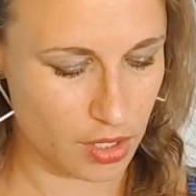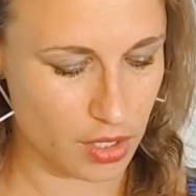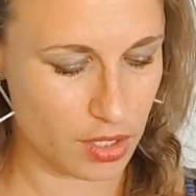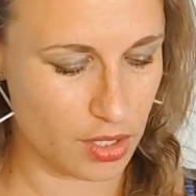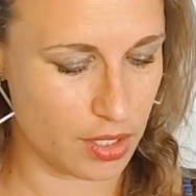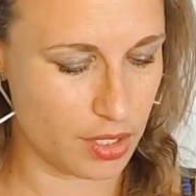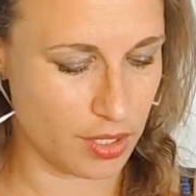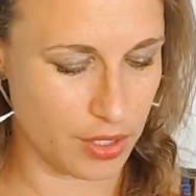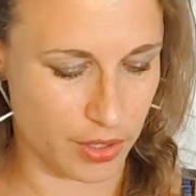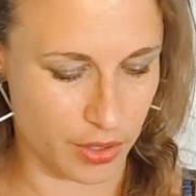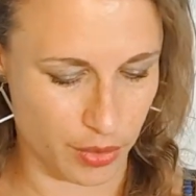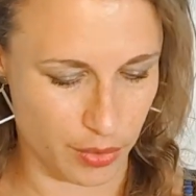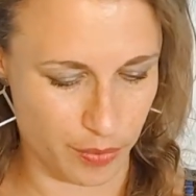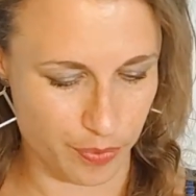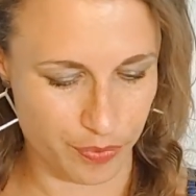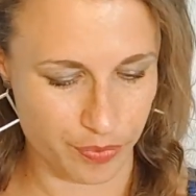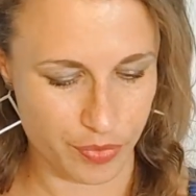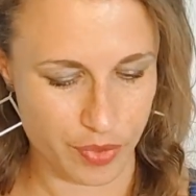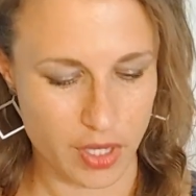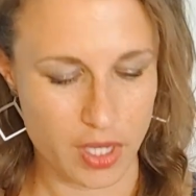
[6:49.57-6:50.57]
So
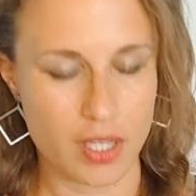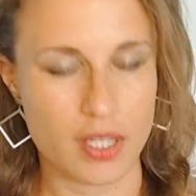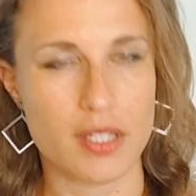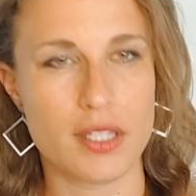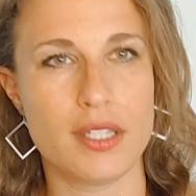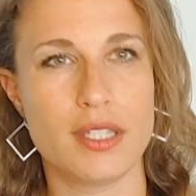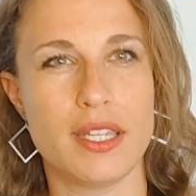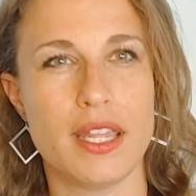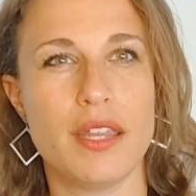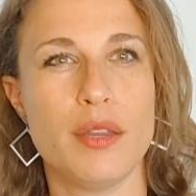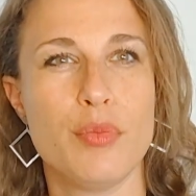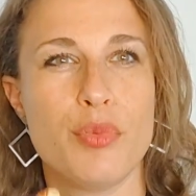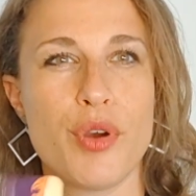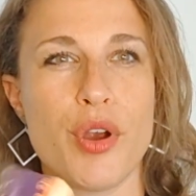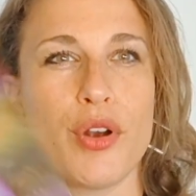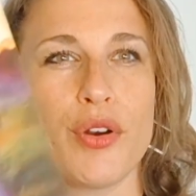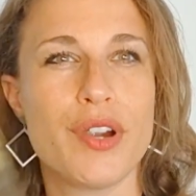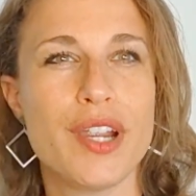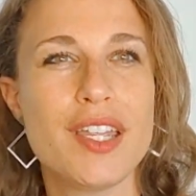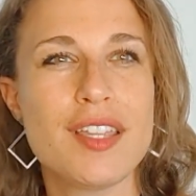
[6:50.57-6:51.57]
steady
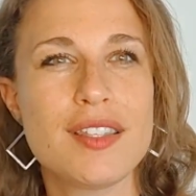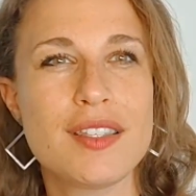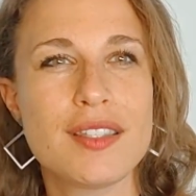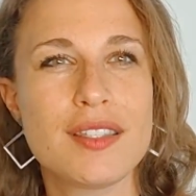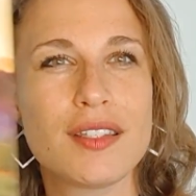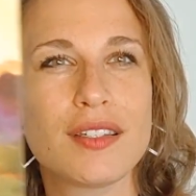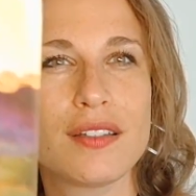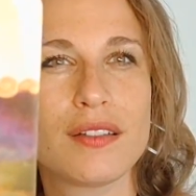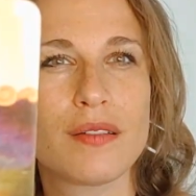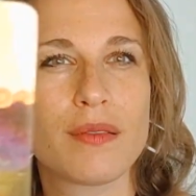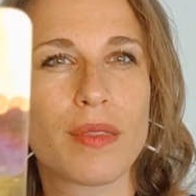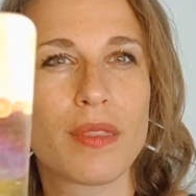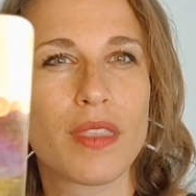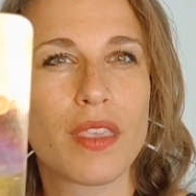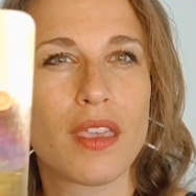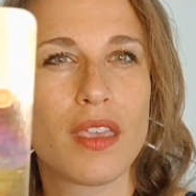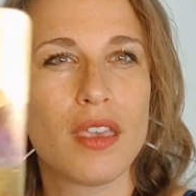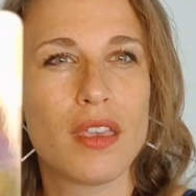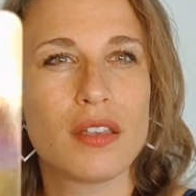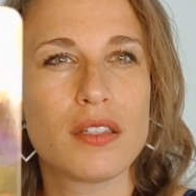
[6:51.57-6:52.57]
progress.
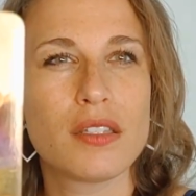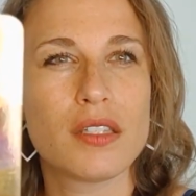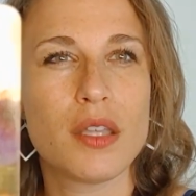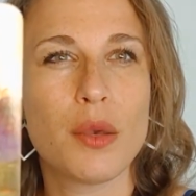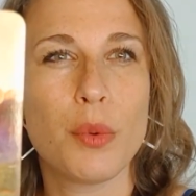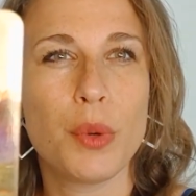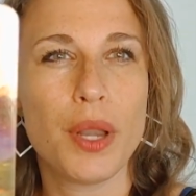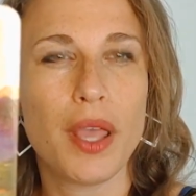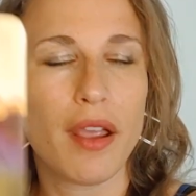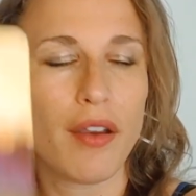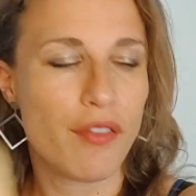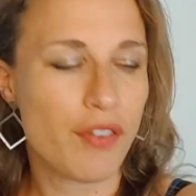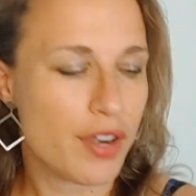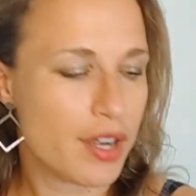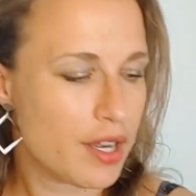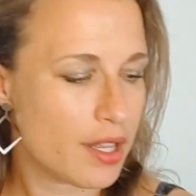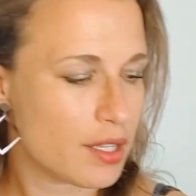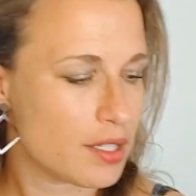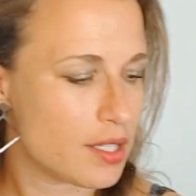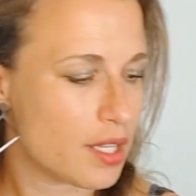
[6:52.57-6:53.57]
So whatever
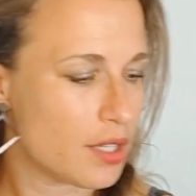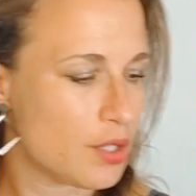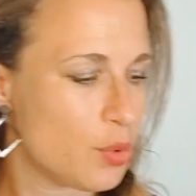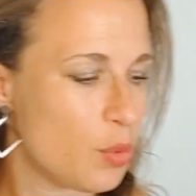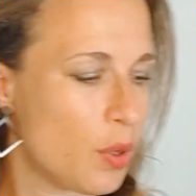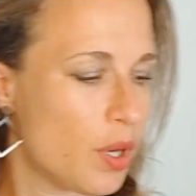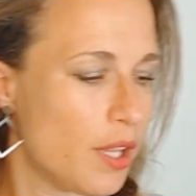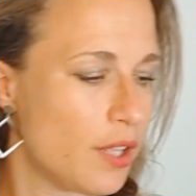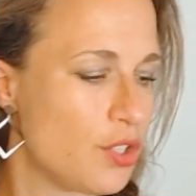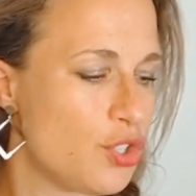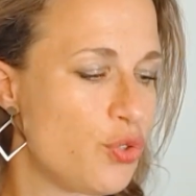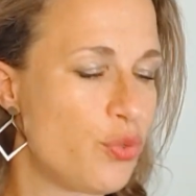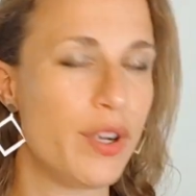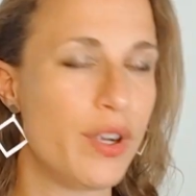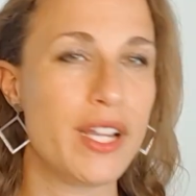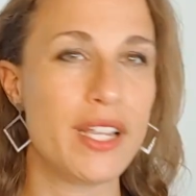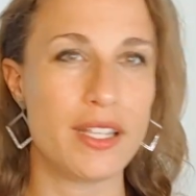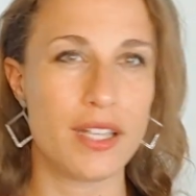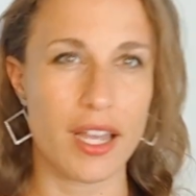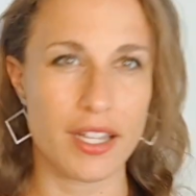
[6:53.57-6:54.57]
it is that you want
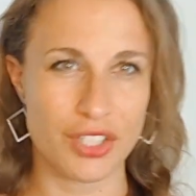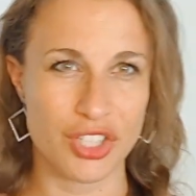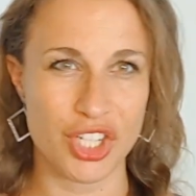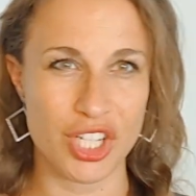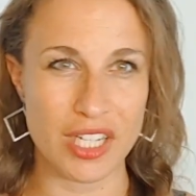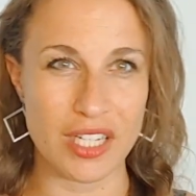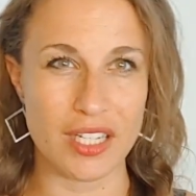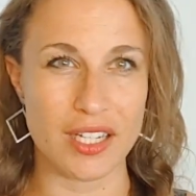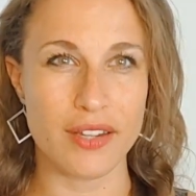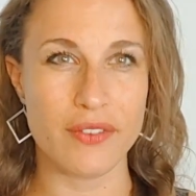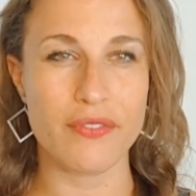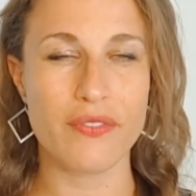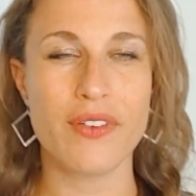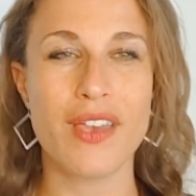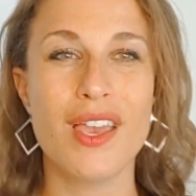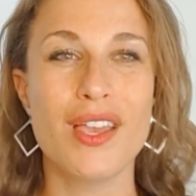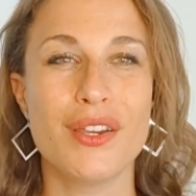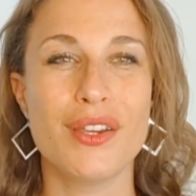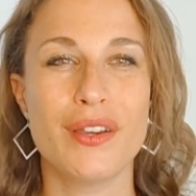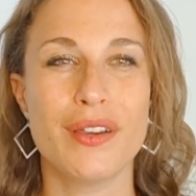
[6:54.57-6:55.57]
to achieve,
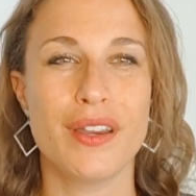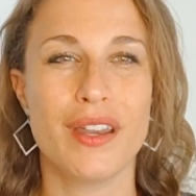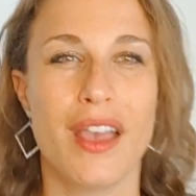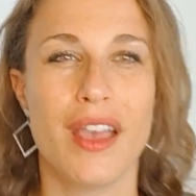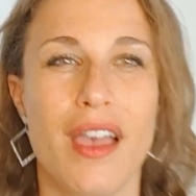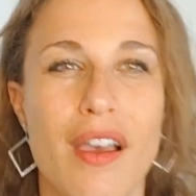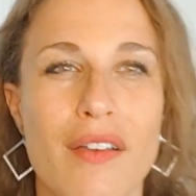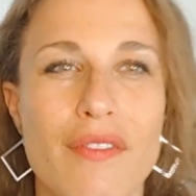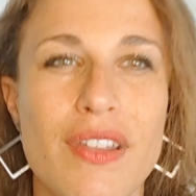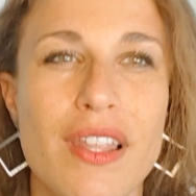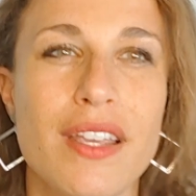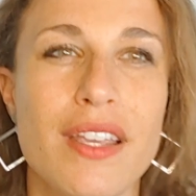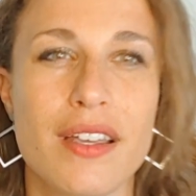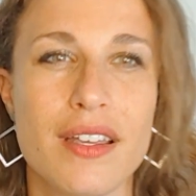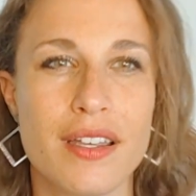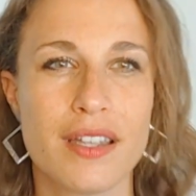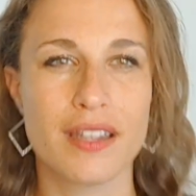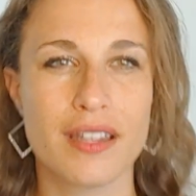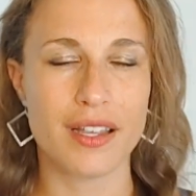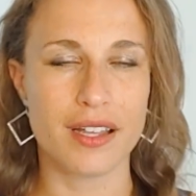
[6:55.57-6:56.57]
you're going to have like
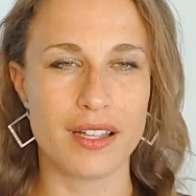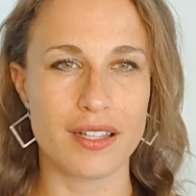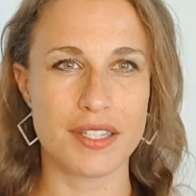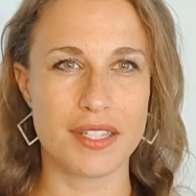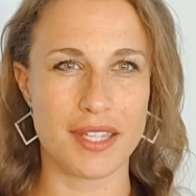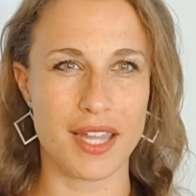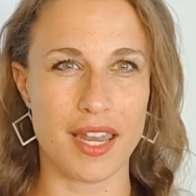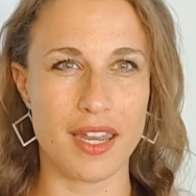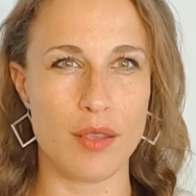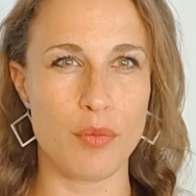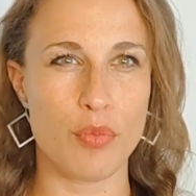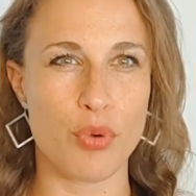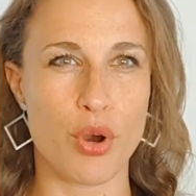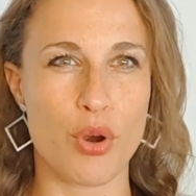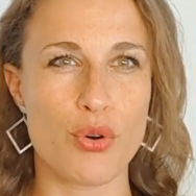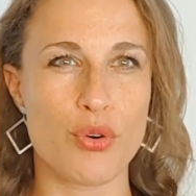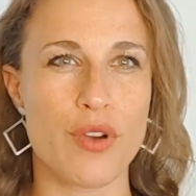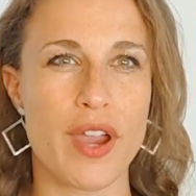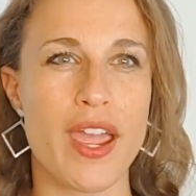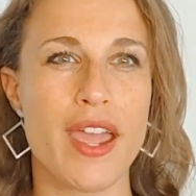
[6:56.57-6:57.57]
a steady
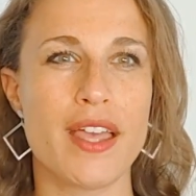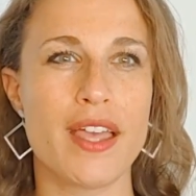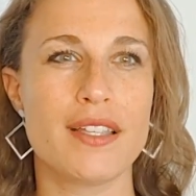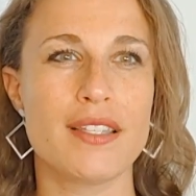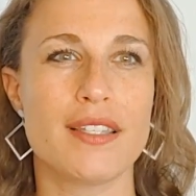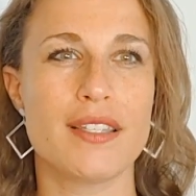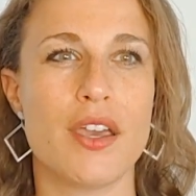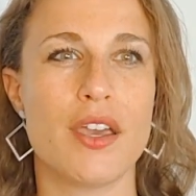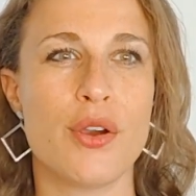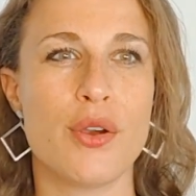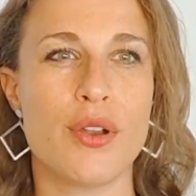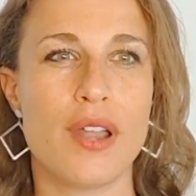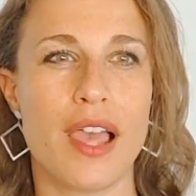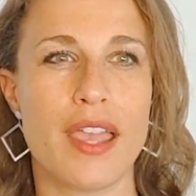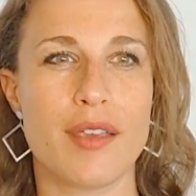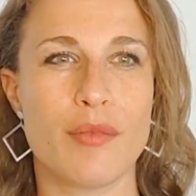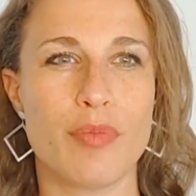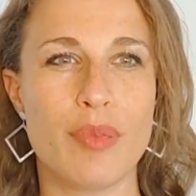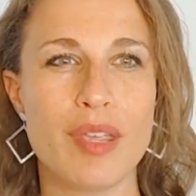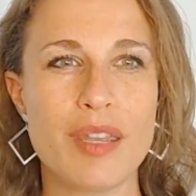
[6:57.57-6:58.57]
progress. So
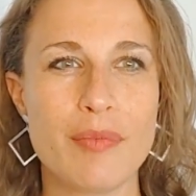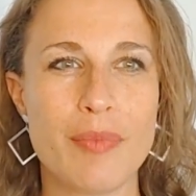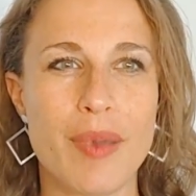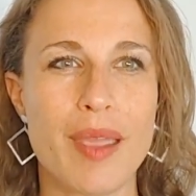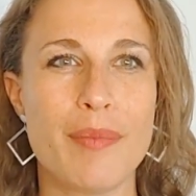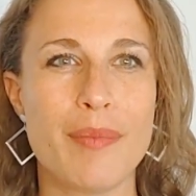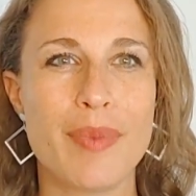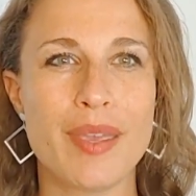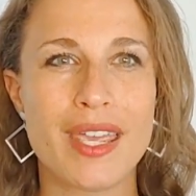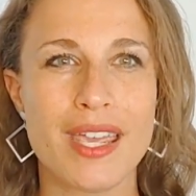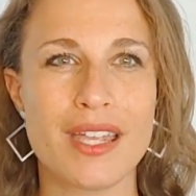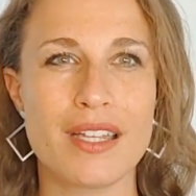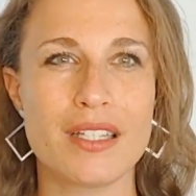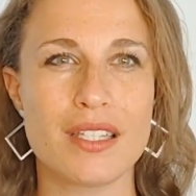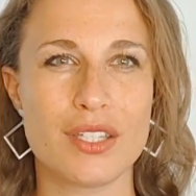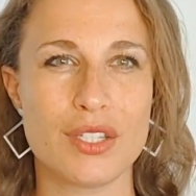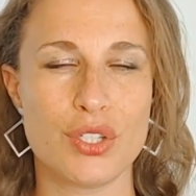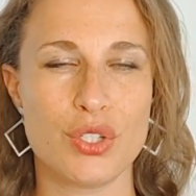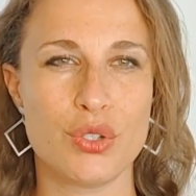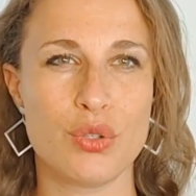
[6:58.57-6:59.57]
like bit by
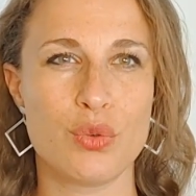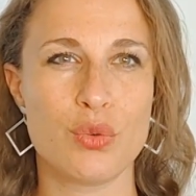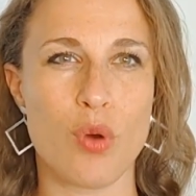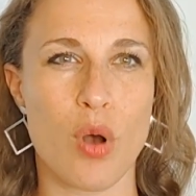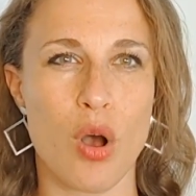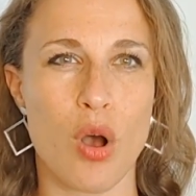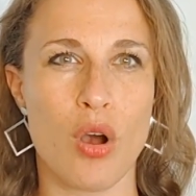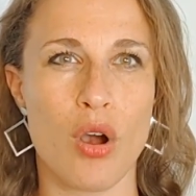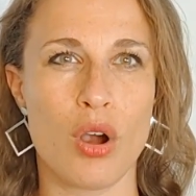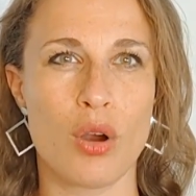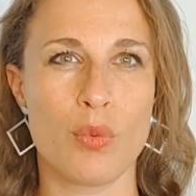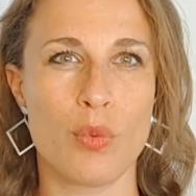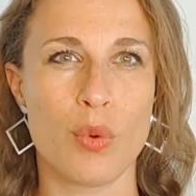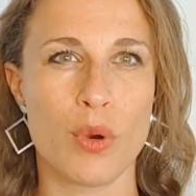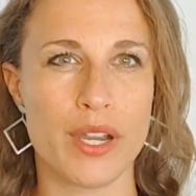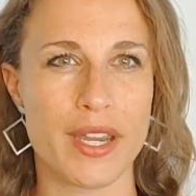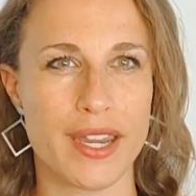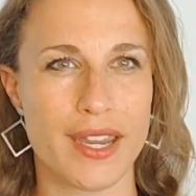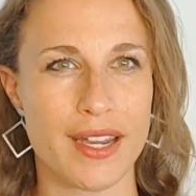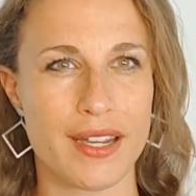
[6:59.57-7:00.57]
bit, you are
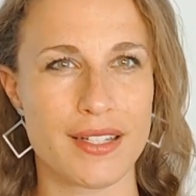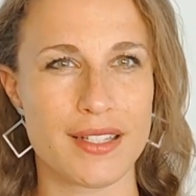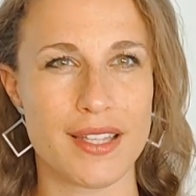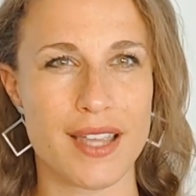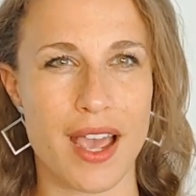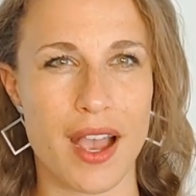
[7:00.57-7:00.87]
working